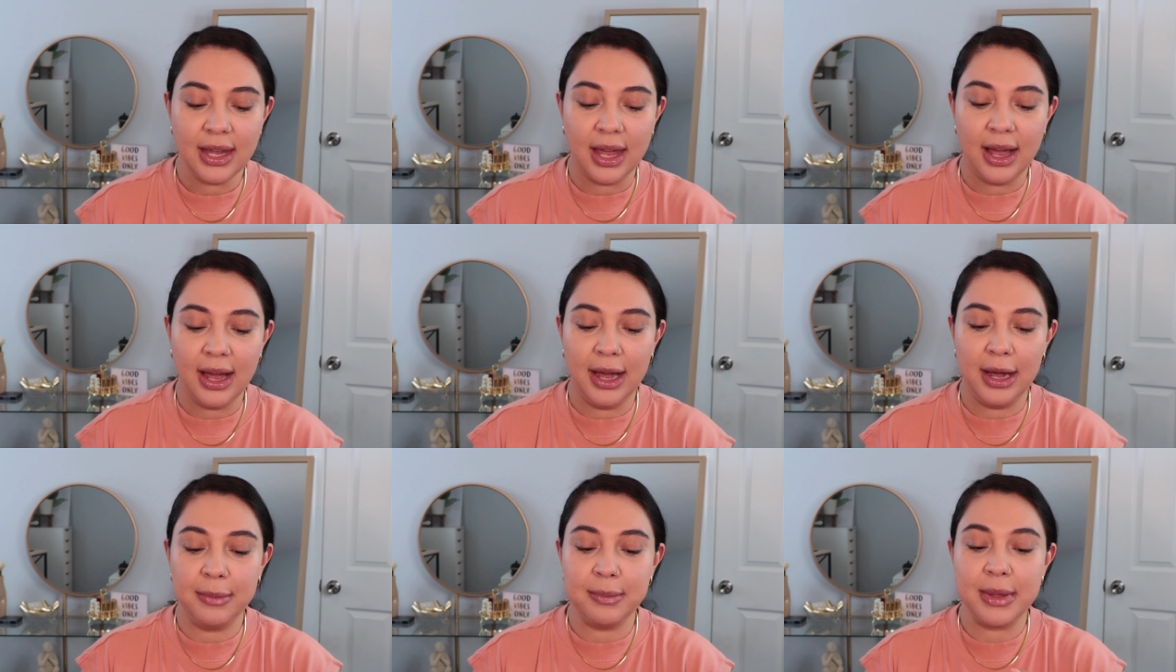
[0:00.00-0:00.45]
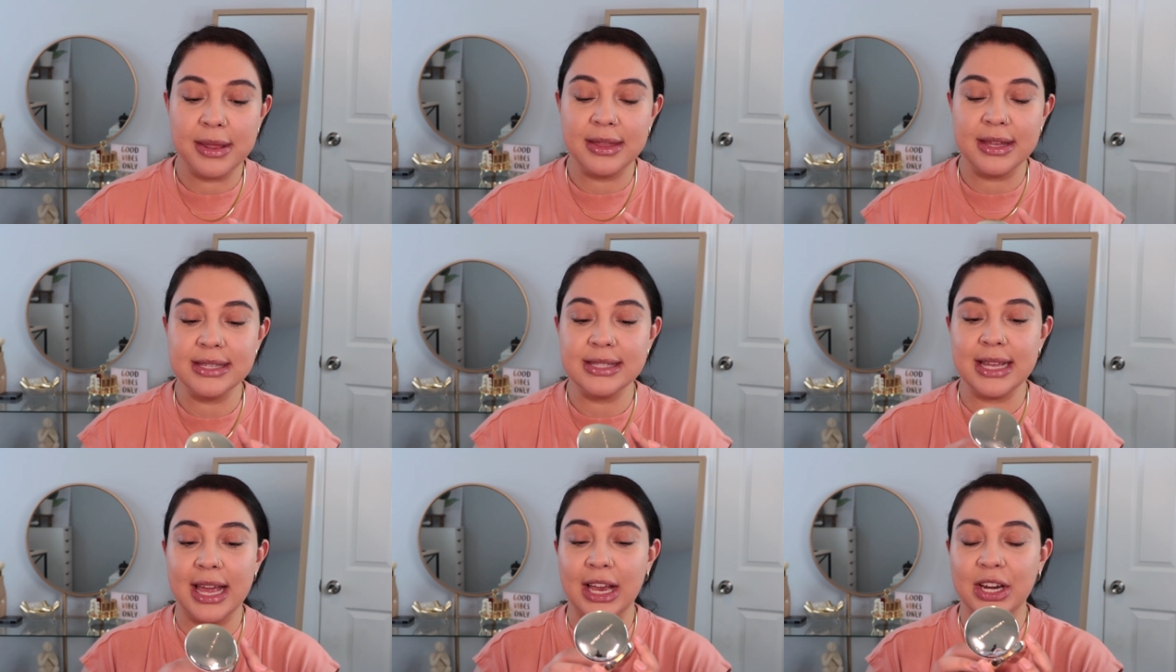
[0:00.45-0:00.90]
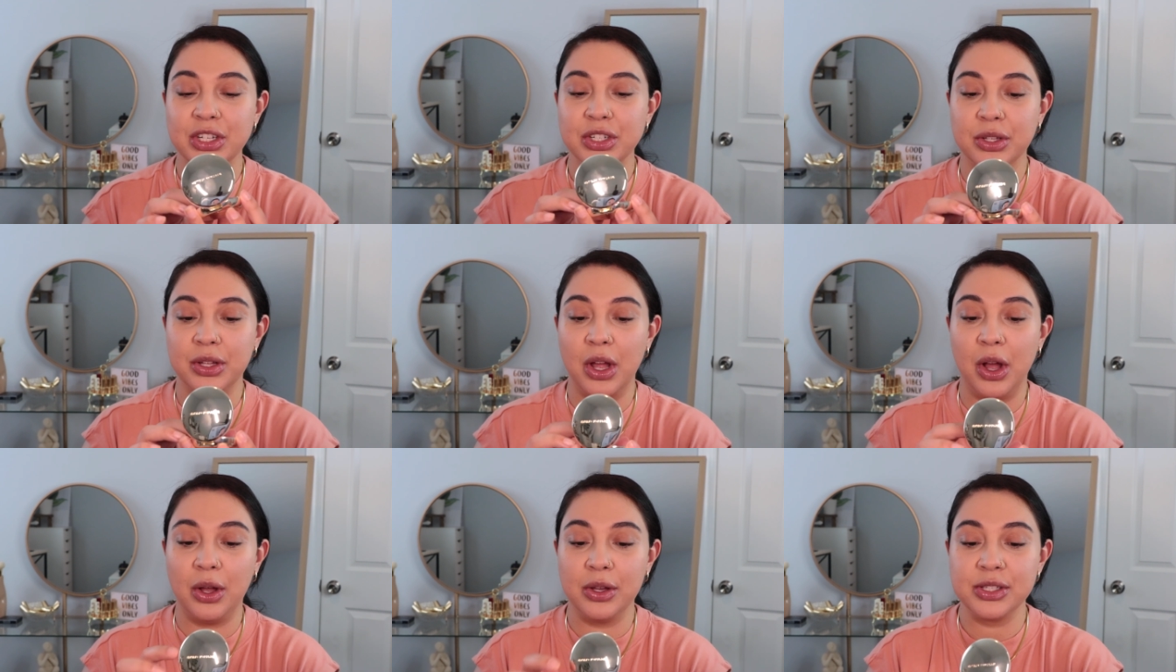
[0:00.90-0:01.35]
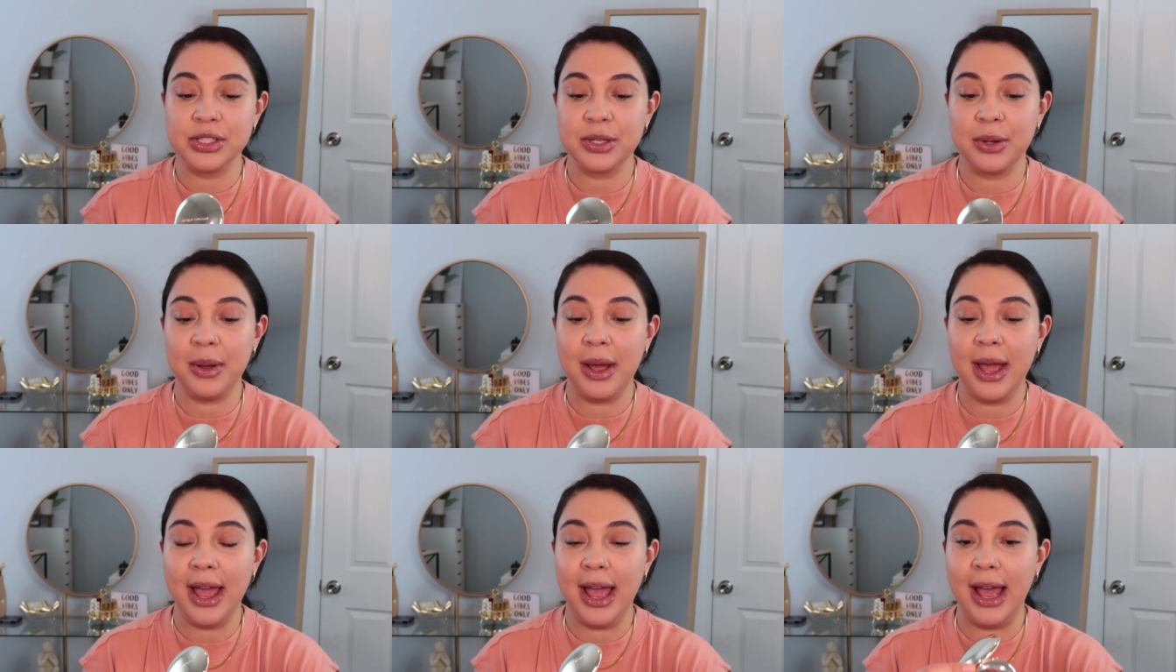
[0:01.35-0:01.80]
Um, this actually
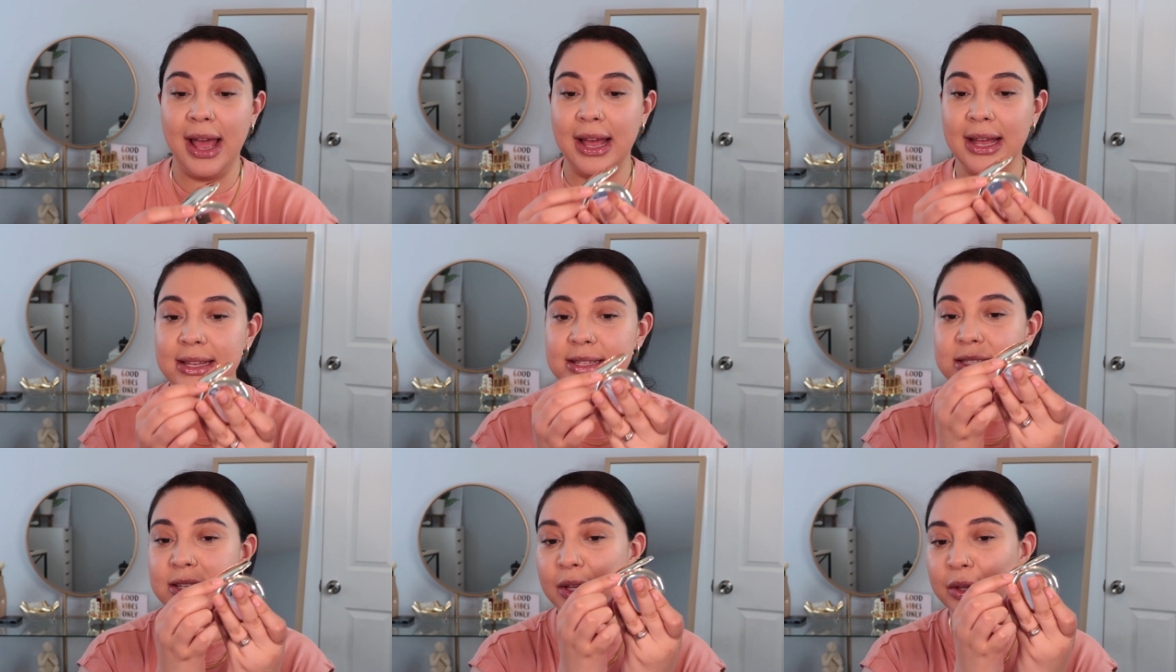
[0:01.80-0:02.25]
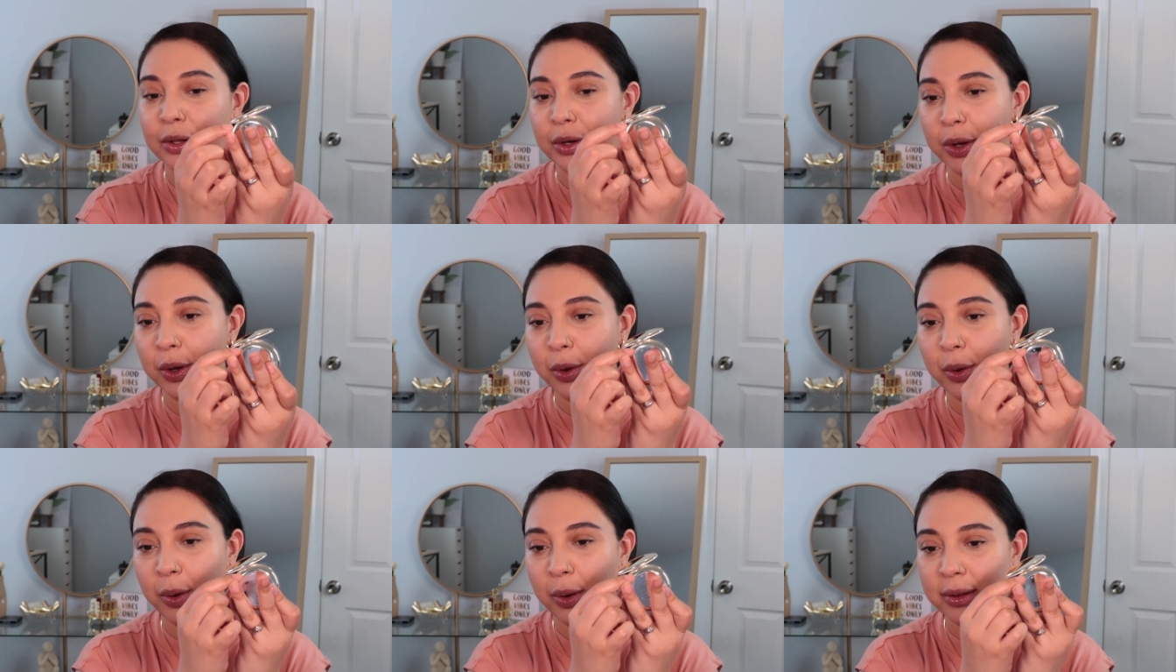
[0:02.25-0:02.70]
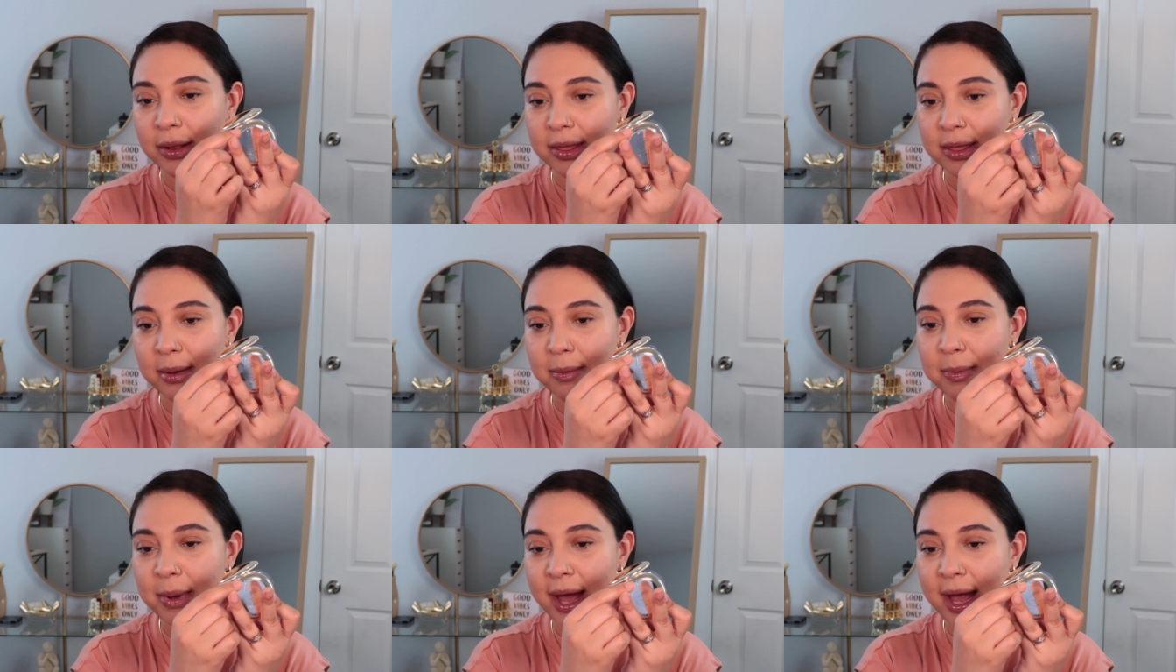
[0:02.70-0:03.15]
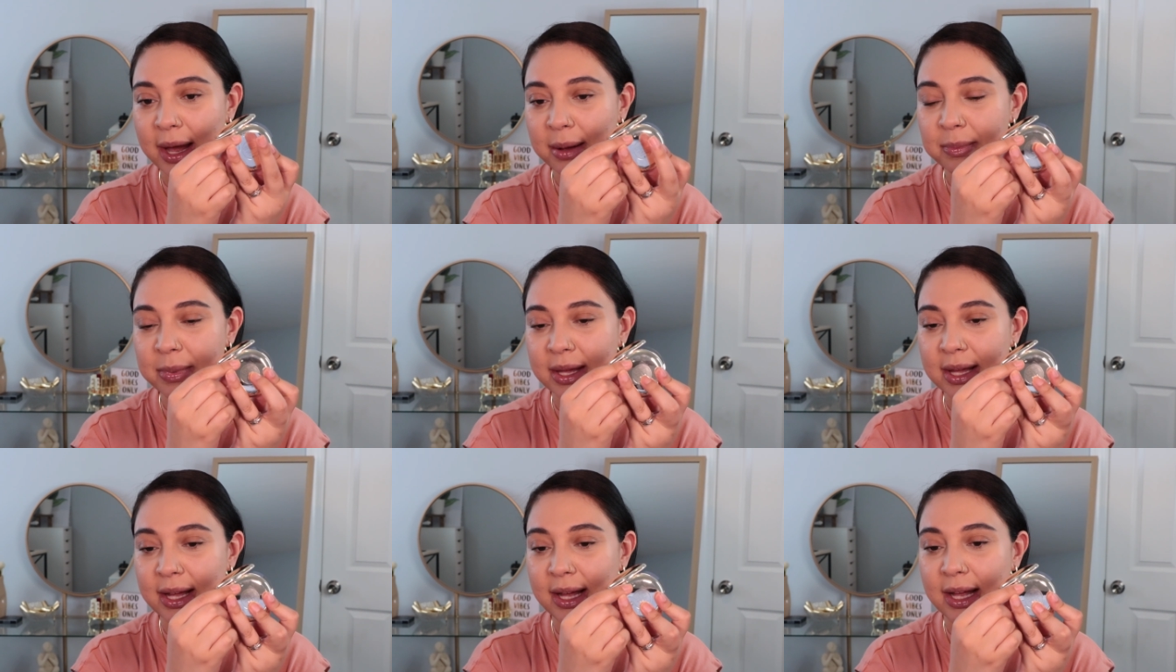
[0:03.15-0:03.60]
also has a little hole in the back
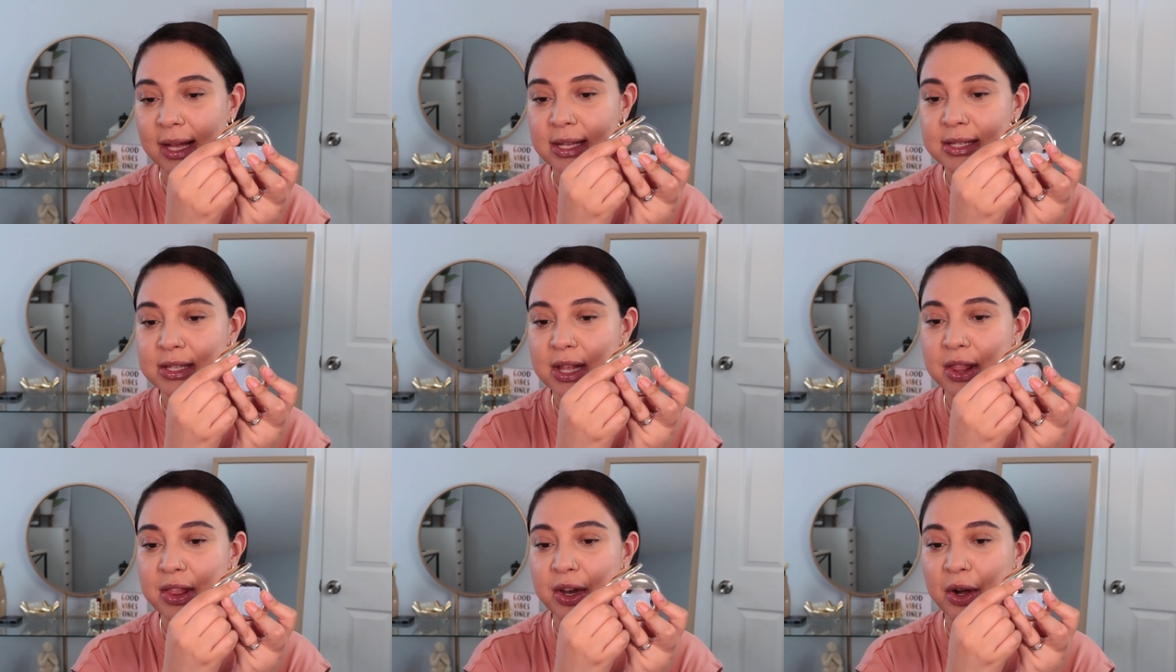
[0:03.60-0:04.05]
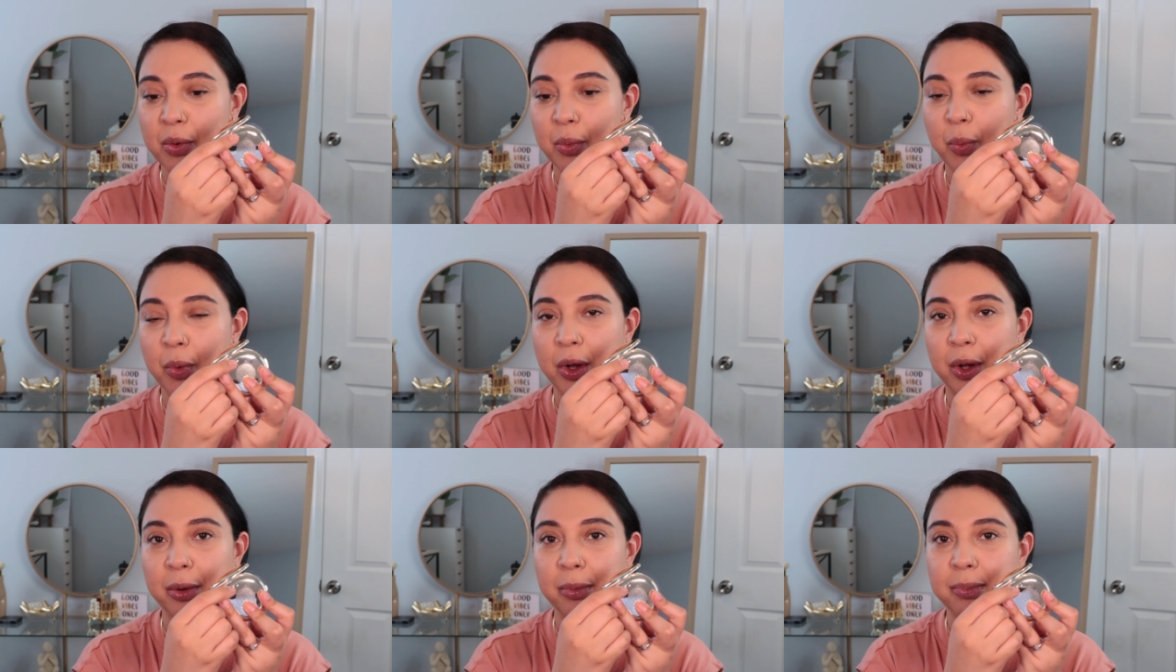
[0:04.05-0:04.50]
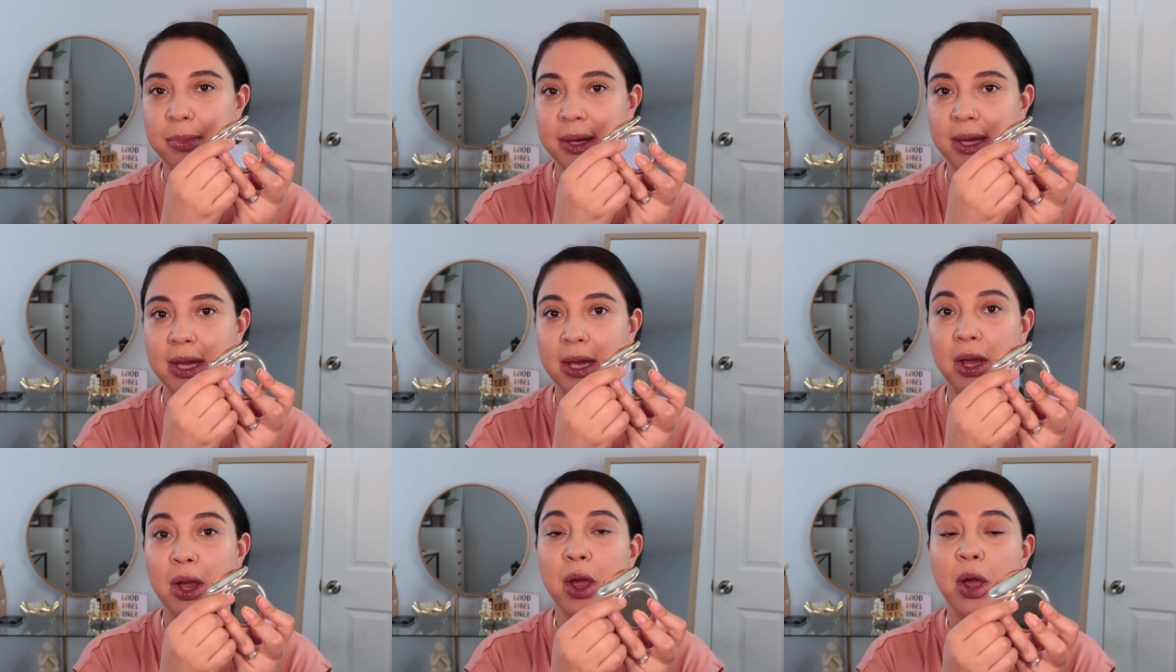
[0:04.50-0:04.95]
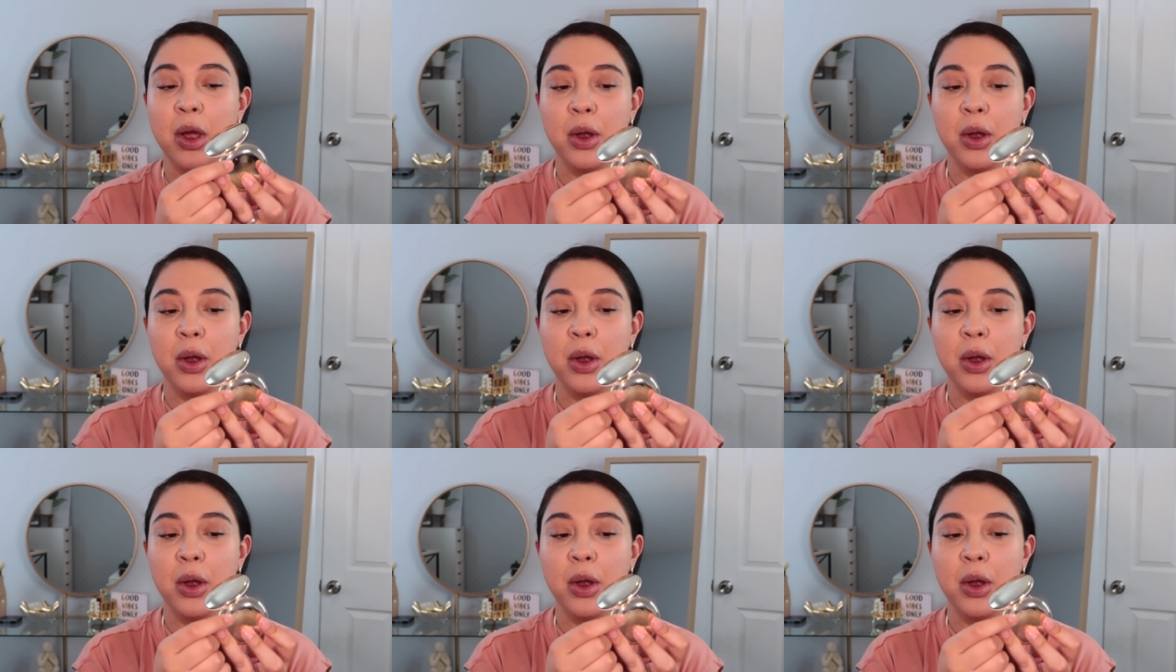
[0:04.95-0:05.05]
because there will be